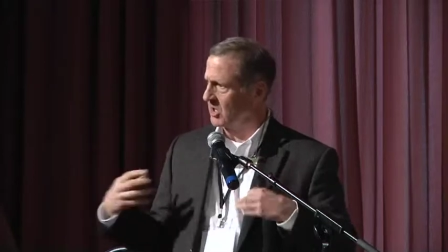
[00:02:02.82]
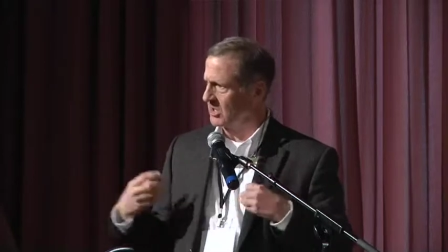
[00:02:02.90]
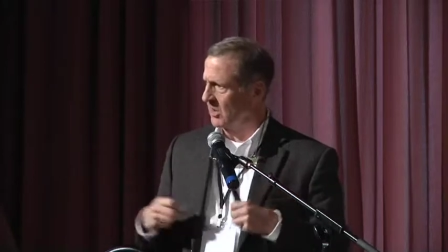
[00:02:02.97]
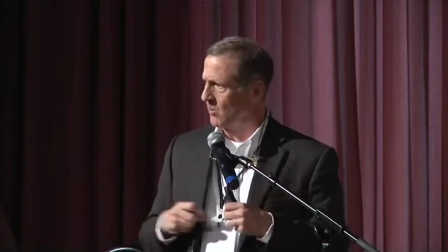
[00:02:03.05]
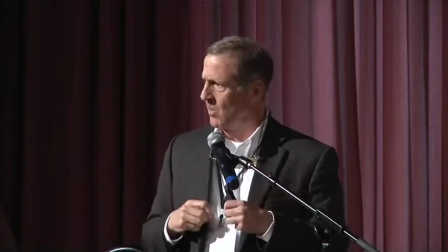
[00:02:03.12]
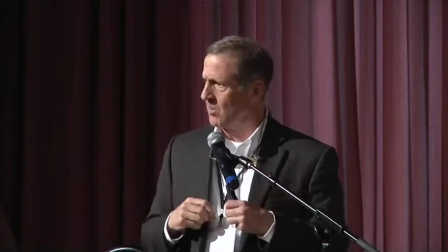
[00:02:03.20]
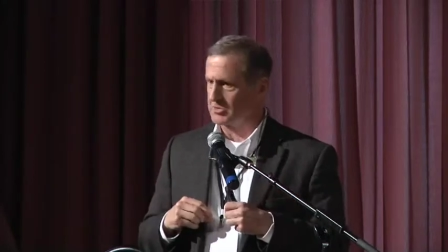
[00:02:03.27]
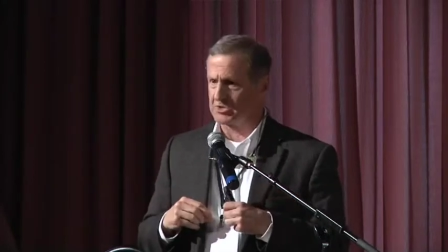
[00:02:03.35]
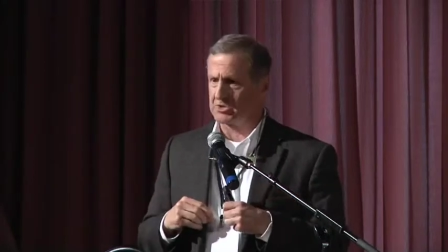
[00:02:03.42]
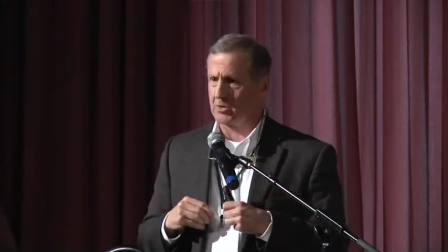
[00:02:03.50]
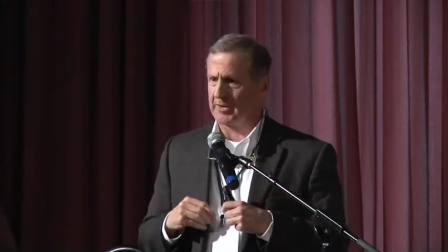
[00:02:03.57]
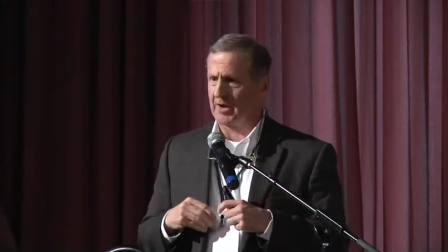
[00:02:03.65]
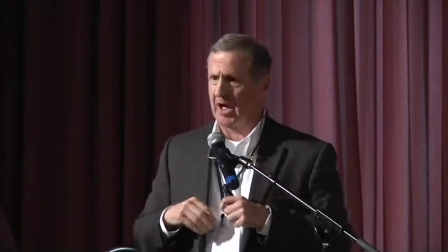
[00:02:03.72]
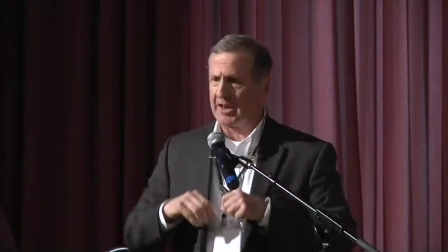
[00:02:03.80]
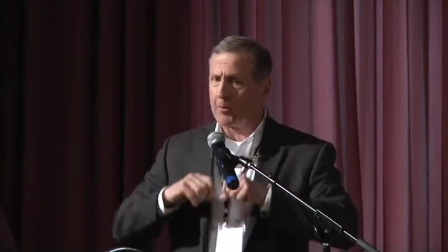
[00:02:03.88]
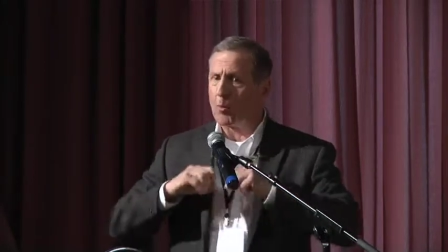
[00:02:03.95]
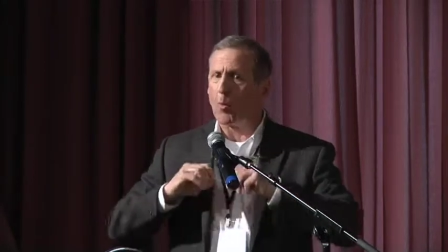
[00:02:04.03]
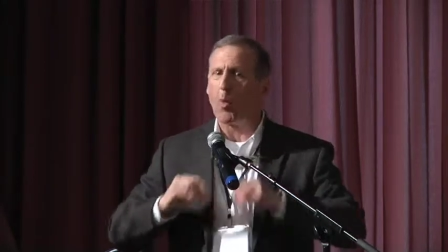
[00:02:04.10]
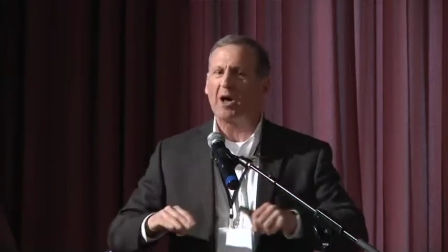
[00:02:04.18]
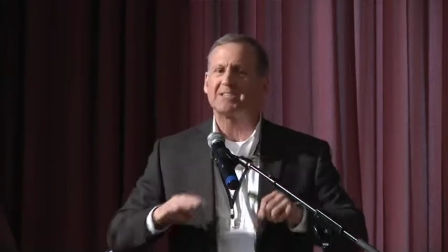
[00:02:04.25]
look at what was going on. It
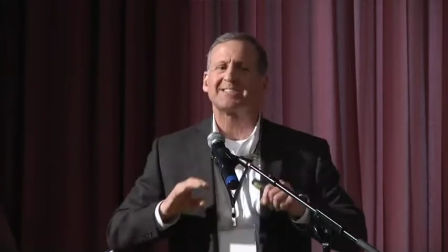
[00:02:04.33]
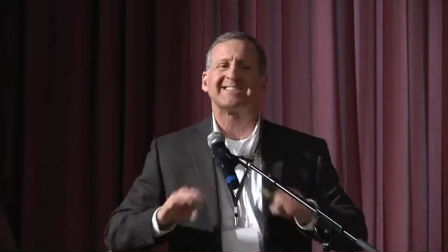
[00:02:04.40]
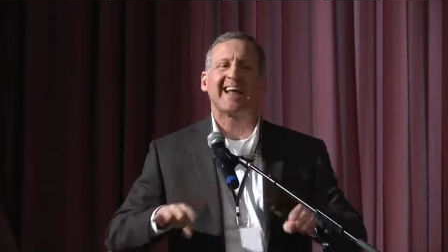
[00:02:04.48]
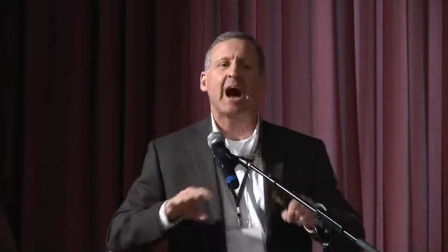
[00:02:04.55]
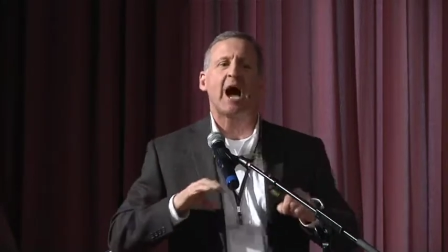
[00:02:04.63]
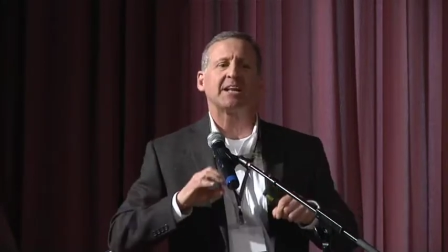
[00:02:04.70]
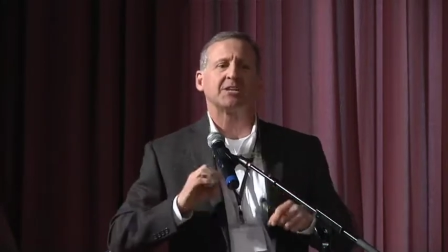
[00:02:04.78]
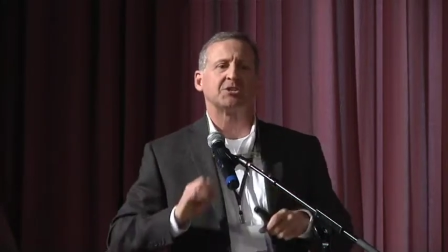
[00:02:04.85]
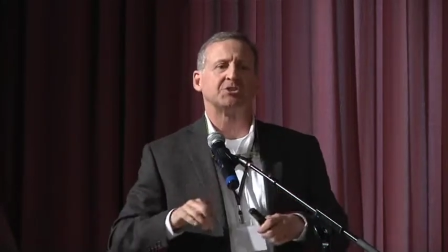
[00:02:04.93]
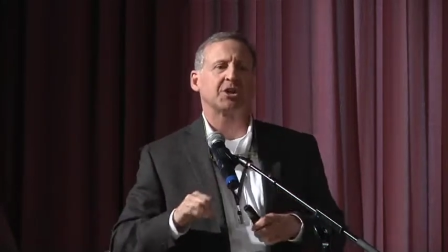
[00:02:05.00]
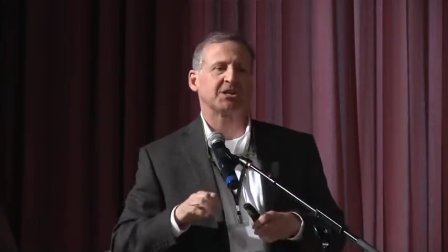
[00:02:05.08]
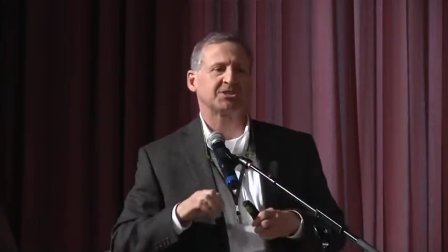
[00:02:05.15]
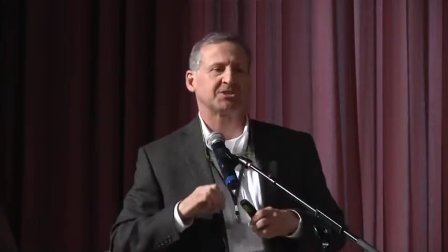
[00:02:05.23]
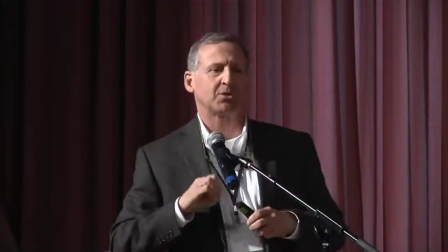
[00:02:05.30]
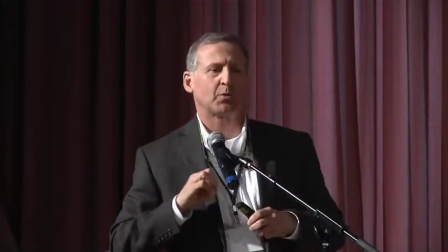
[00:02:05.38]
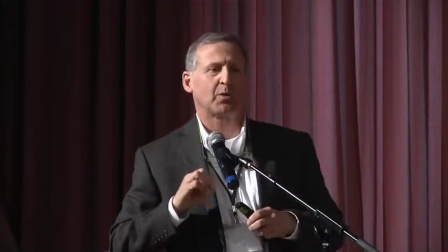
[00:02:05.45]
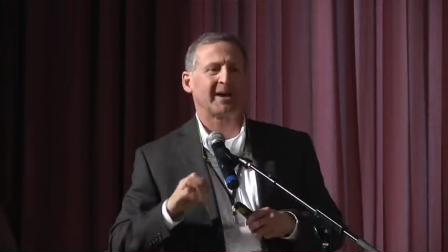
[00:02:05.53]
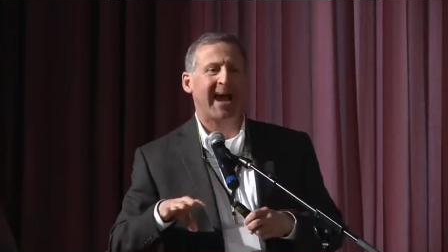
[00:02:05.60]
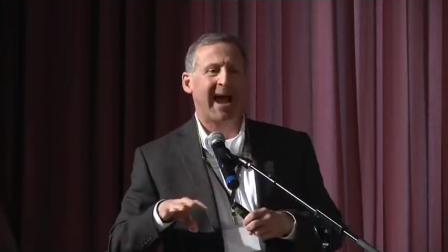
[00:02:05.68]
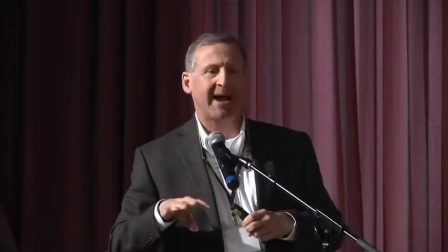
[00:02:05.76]
was not just the
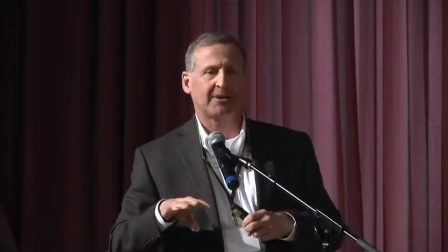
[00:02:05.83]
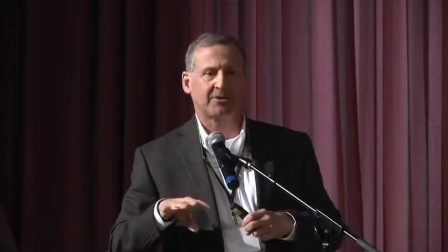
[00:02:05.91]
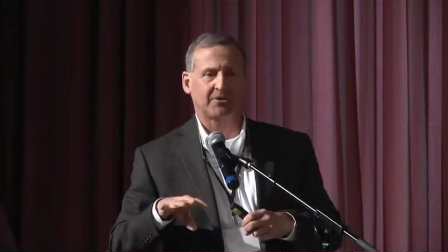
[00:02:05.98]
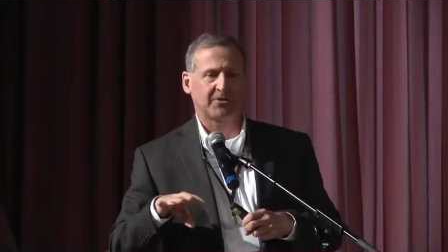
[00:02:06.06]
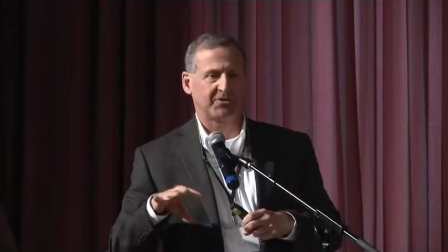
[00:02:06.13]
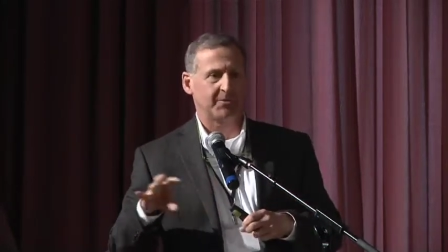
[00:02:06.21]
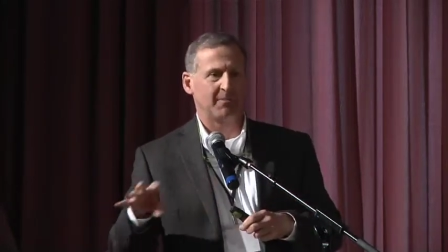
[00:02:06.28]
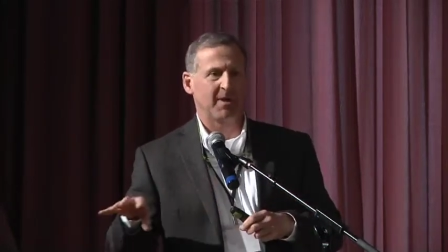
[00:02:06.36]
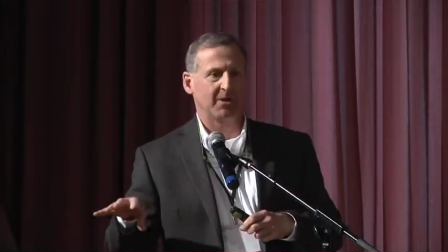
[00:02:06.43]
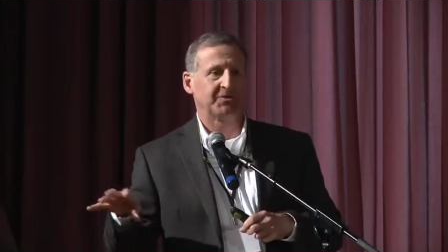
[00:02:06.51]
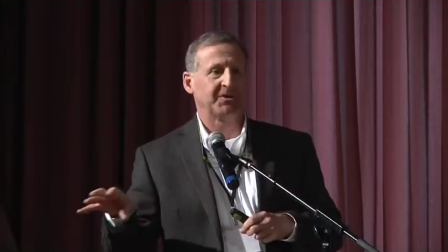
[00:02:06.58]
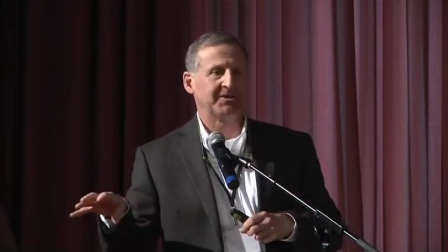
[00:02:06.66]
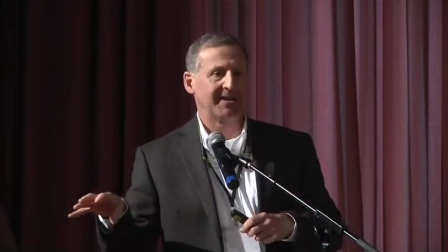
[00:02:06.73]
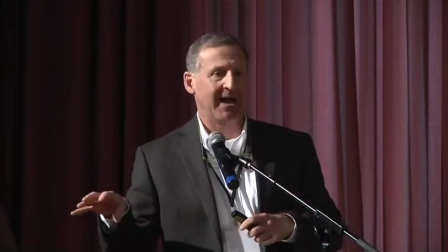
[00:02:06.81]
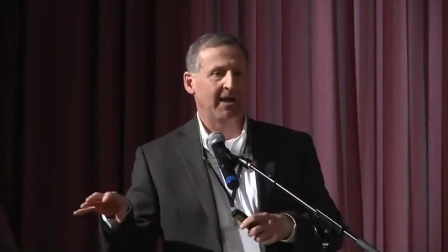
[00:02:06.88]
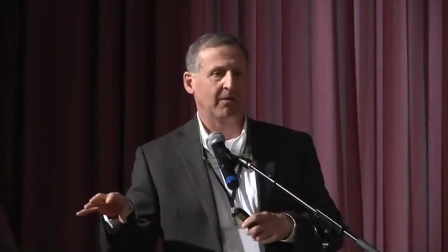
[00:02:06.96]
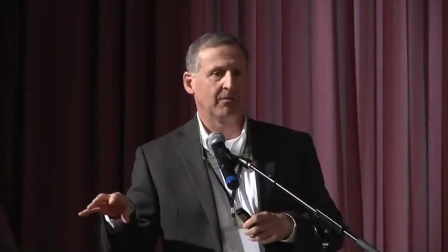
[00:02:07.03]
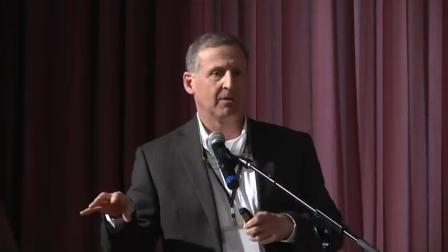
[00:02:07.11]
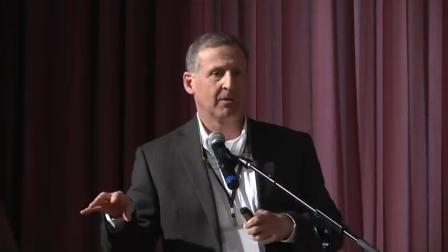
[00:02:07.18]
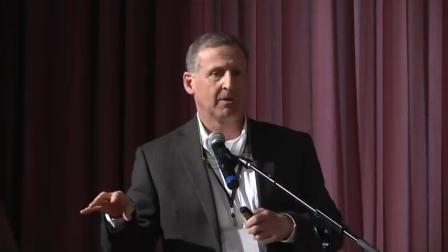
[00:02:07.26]
reactors that melted down,
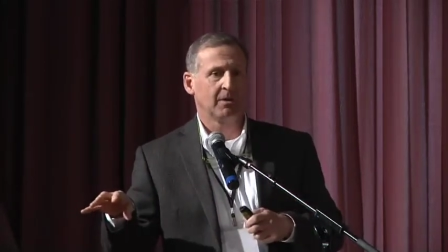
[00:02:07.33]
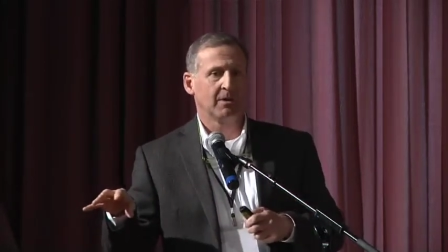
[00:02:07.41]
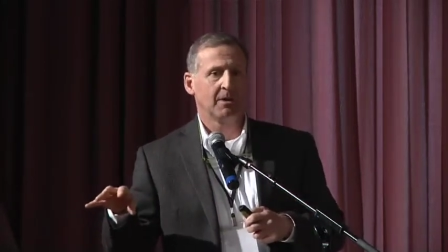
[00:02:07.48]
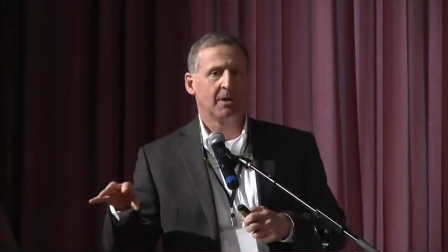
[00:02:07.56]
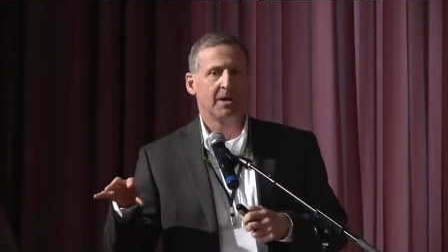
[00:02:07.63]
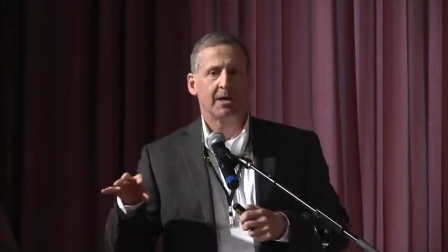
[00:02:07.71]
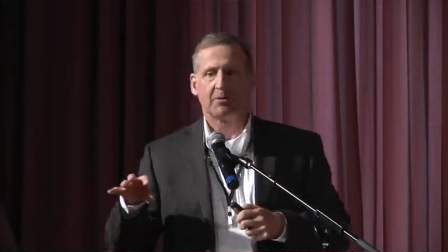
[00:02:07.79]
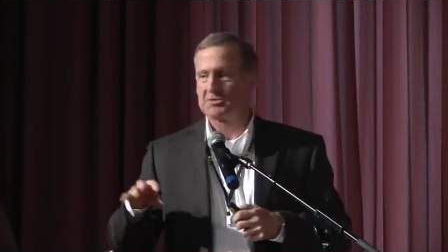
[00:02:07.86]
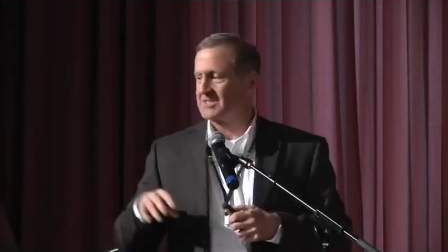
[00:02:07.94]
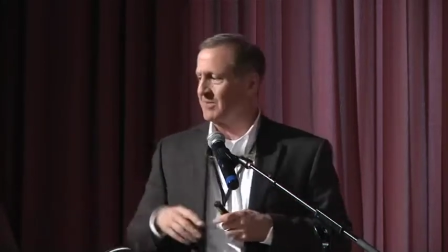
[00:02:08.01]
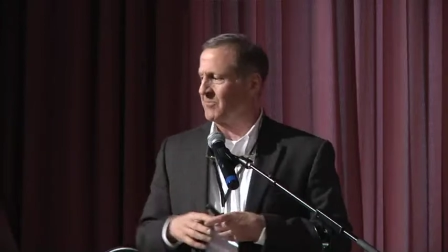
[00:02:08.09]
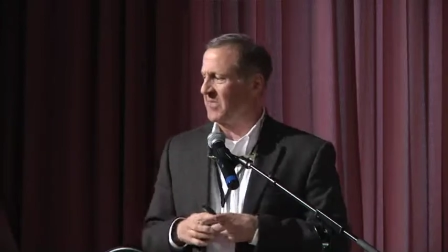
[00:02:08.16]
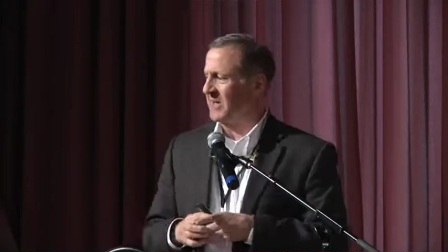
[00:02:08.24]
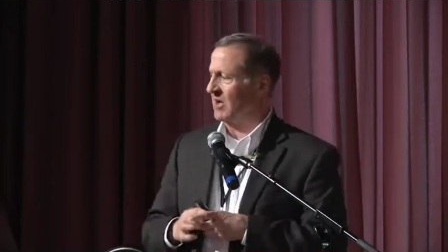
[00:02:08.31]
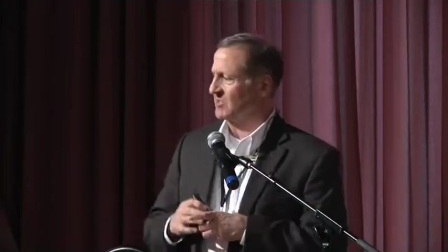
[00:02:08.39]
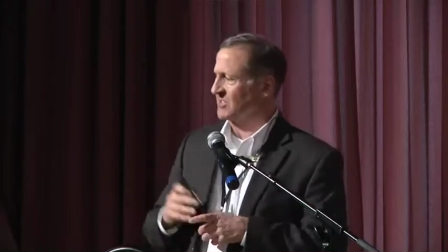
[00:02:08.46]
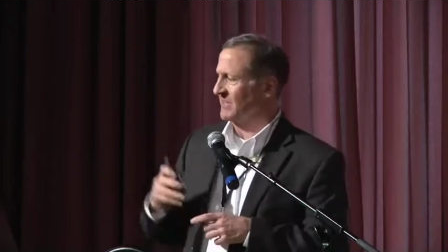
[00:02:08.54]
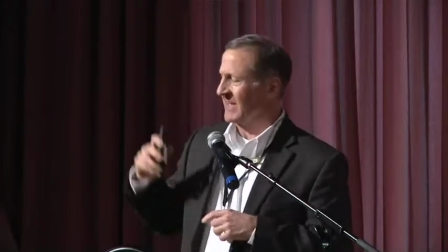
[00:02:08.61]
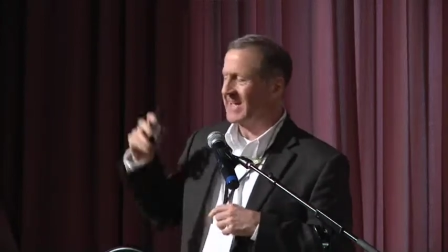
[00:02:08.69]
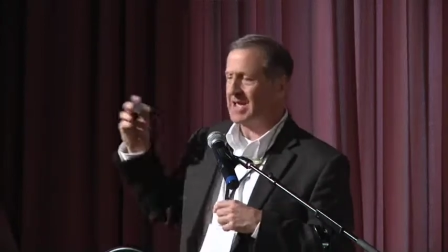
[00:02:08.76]
it was something else.
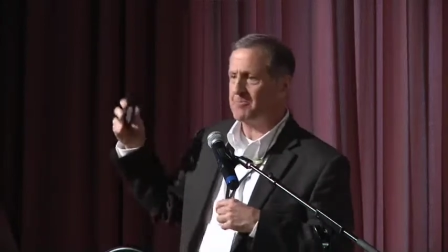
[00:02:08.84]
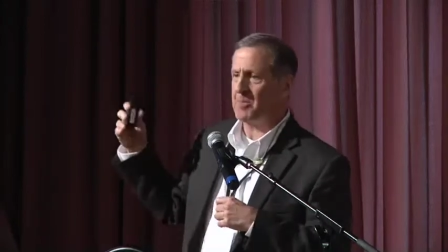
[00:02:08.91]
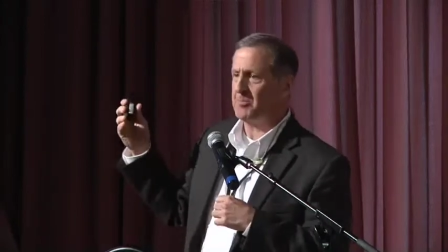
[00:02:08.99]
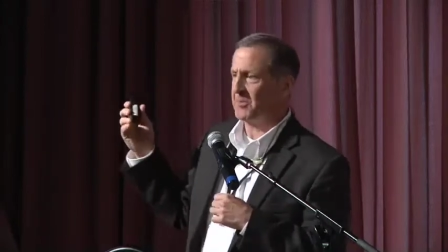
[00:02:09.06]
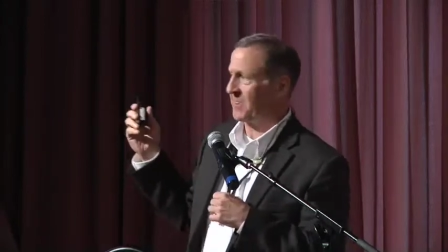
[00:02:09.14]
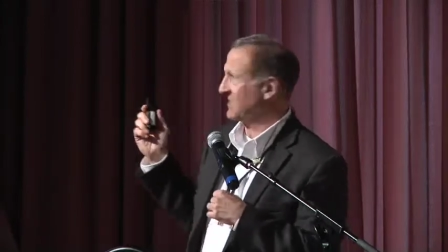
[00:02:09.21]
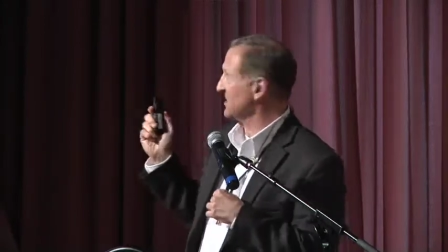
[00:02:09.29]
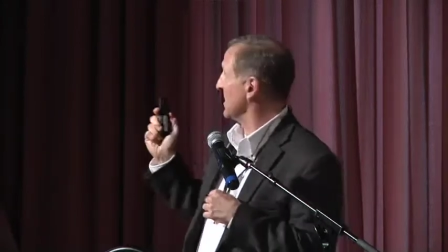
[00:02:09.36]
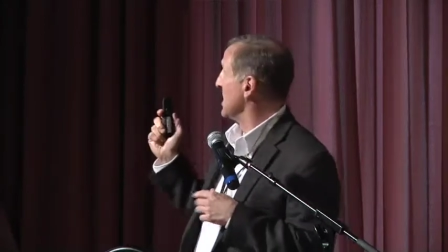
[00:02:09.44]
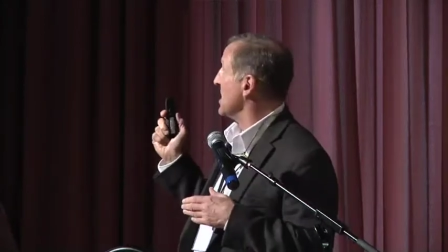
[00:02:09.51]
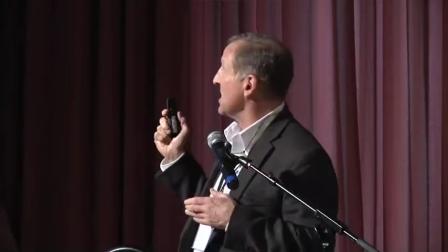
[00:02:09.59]
And they came up with this,